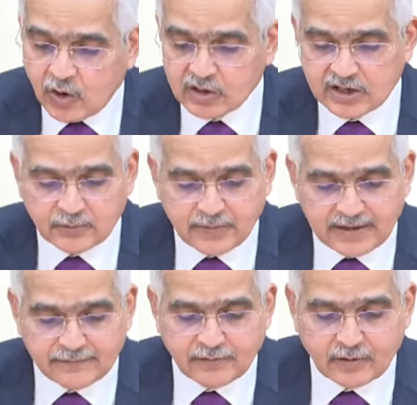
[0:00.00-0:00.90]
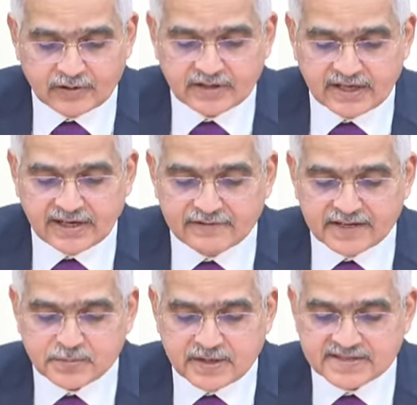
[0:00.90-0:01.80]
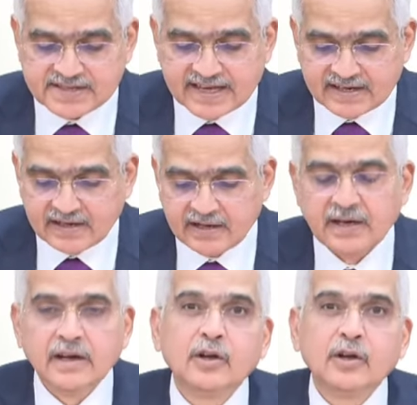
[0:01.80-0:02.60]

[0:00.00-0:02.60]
augur well for the investment cycle